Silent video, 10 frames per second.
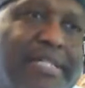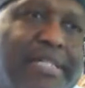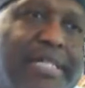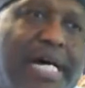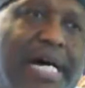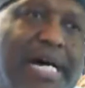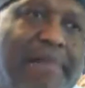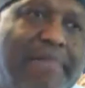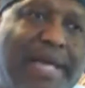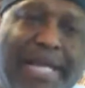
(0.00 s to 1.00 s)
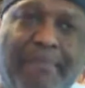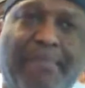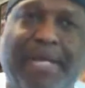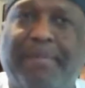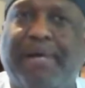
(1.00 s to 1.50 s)
I made like a
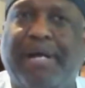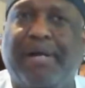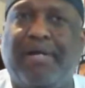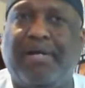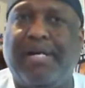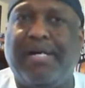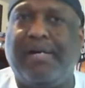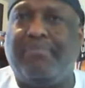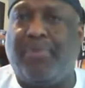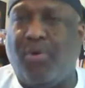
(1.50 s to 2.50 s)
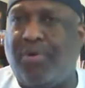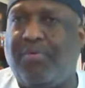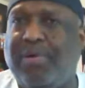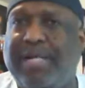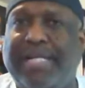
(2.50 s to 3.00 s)
peanut butter porter
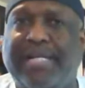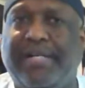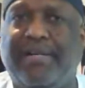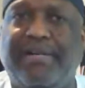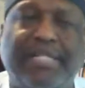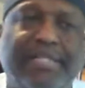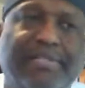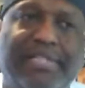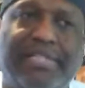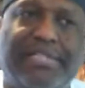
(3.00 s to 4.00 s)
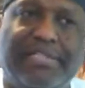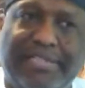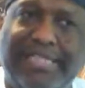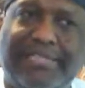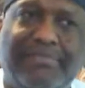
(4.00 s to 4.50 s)
one year, and did
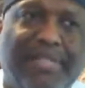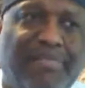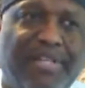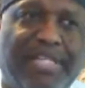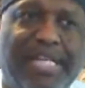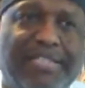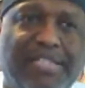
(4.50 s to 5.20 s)
some different things.